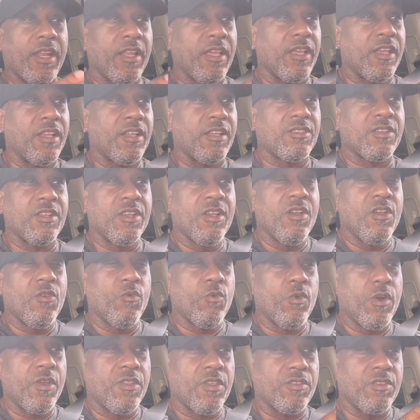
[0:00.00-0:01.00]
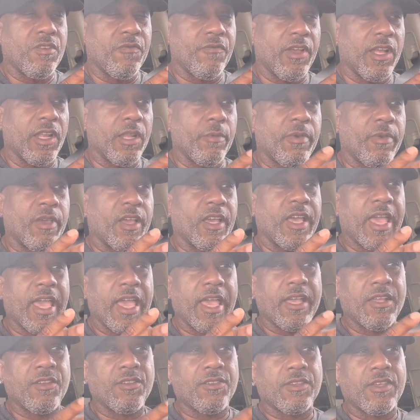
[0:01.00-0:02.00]
is, whether it's developing a
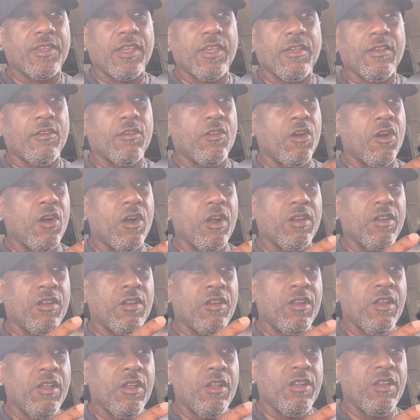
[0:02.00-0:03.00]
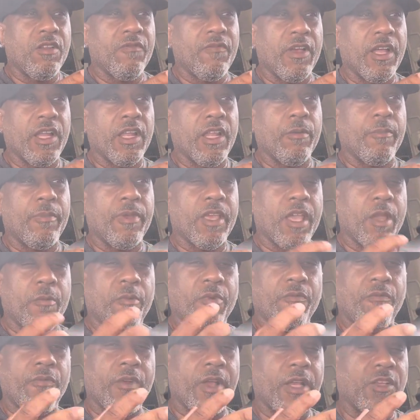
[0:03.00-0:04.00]
hand skill or developing a
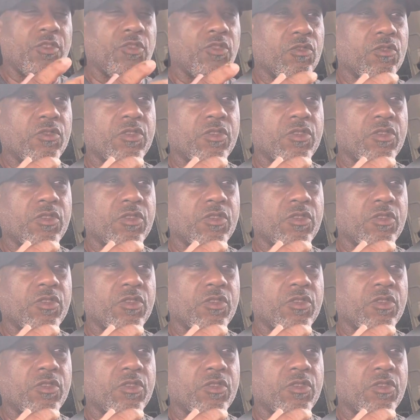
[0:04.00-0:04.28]
professional